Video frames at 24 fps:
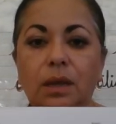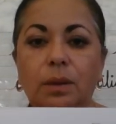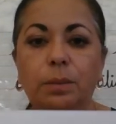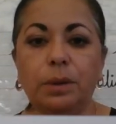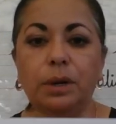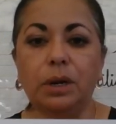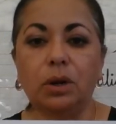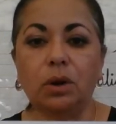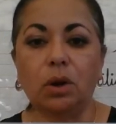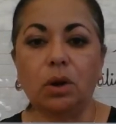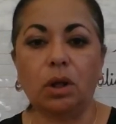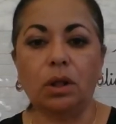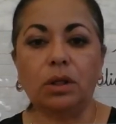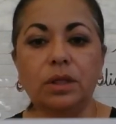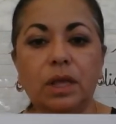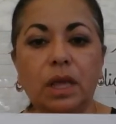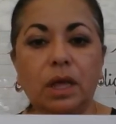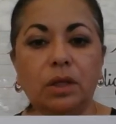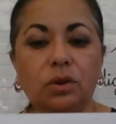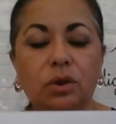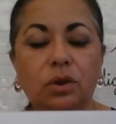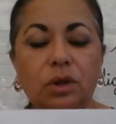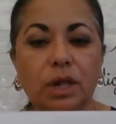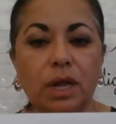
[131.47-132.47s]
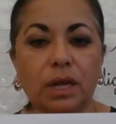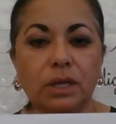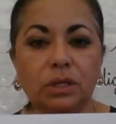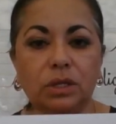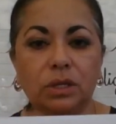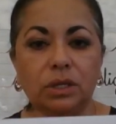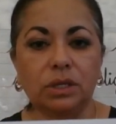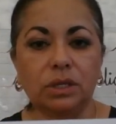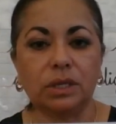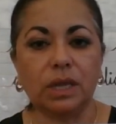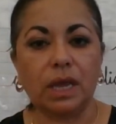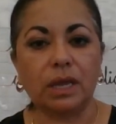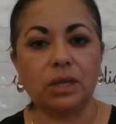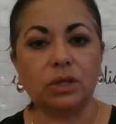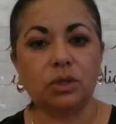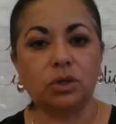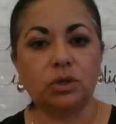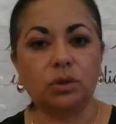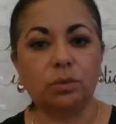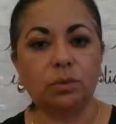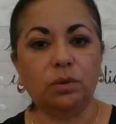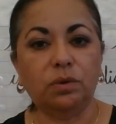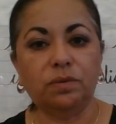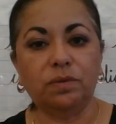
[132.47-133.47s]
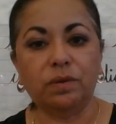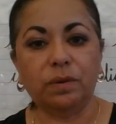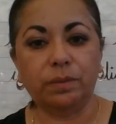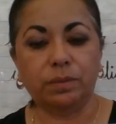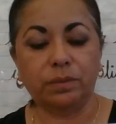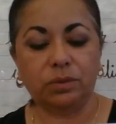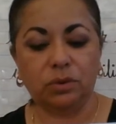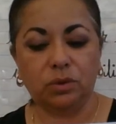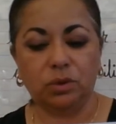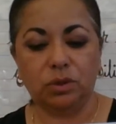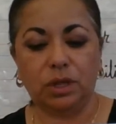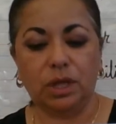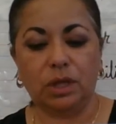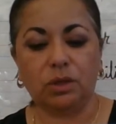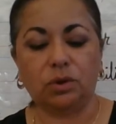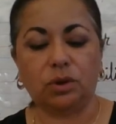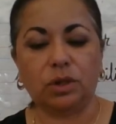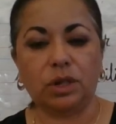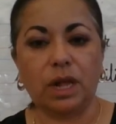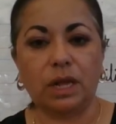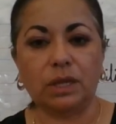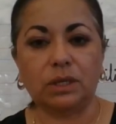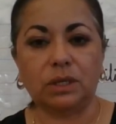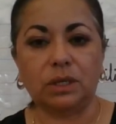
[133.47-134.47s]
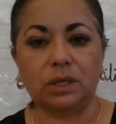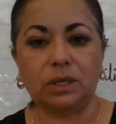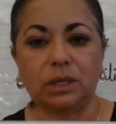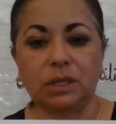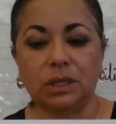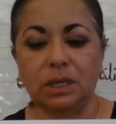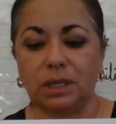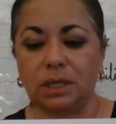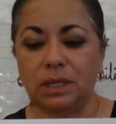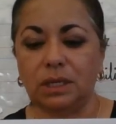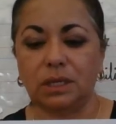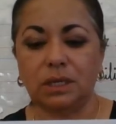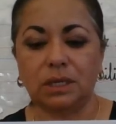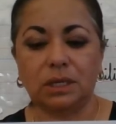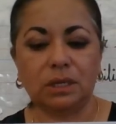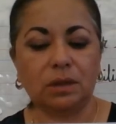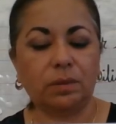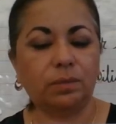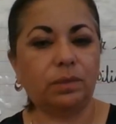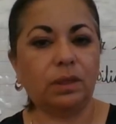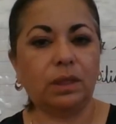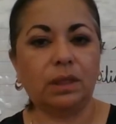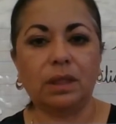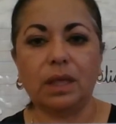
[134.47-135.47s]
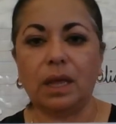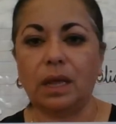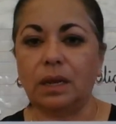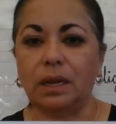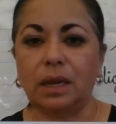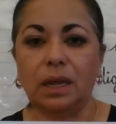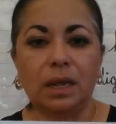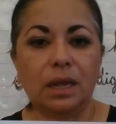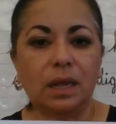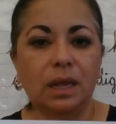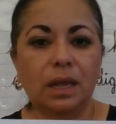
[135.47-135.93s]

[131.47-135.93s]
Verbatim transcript: but in all the other classes as you move up to the other classes. This is something that